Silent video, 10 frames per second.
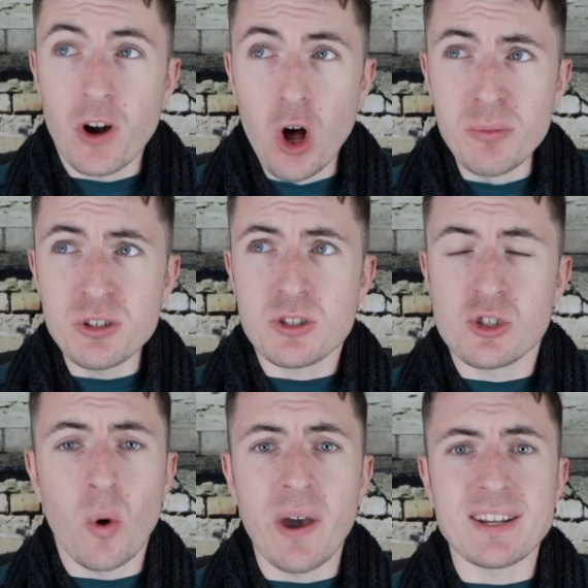They're almost
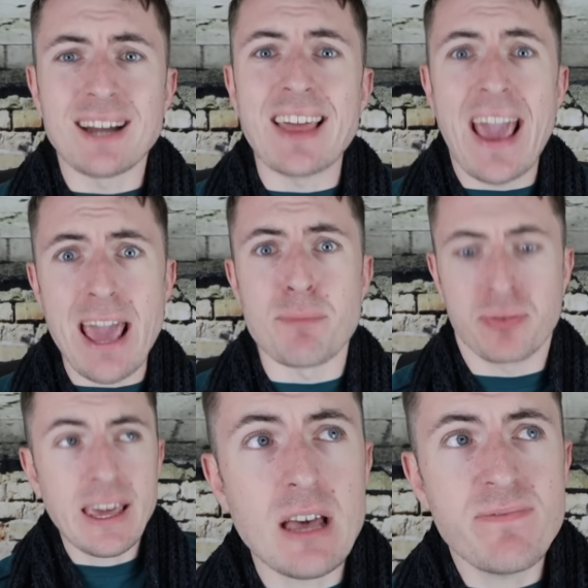joined at the hip.
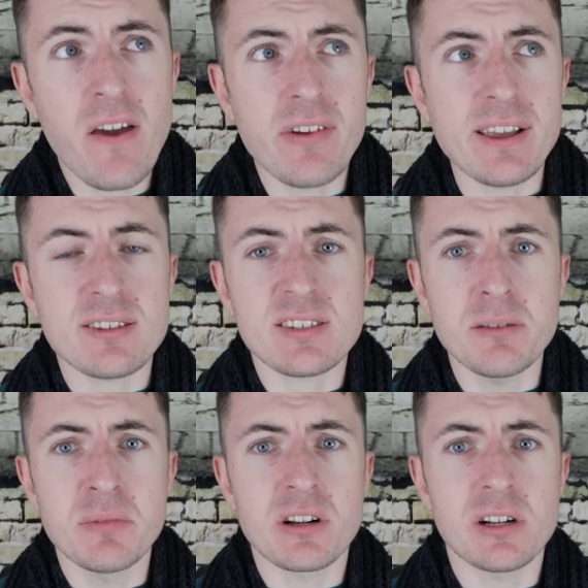They have very
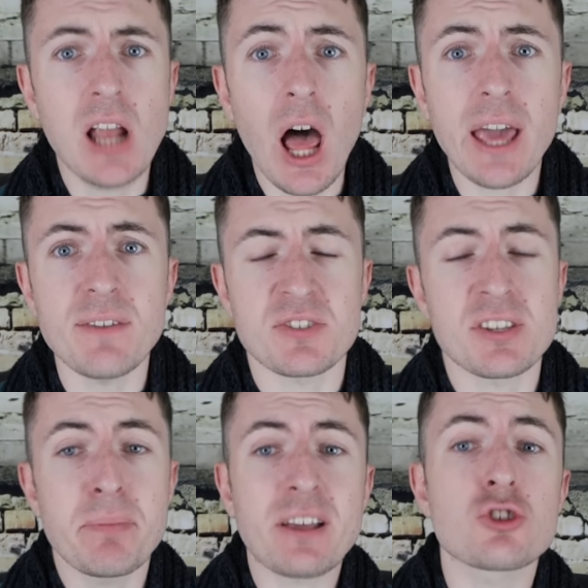similar
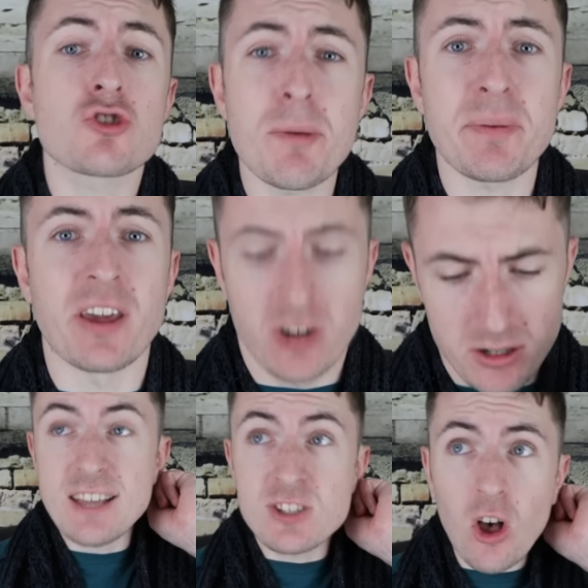lives because Trippier
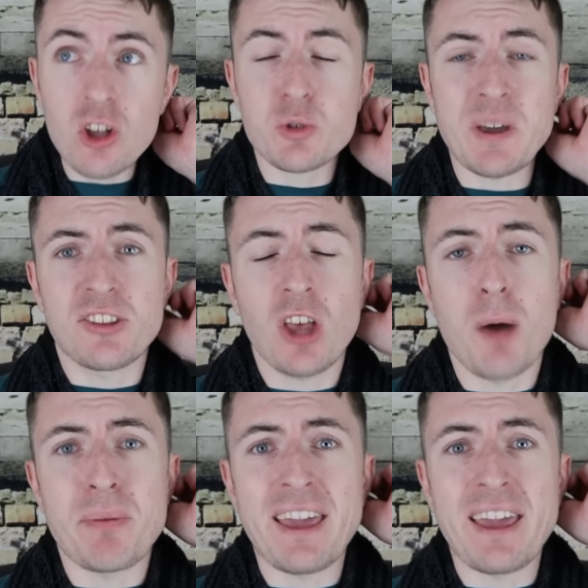is also a top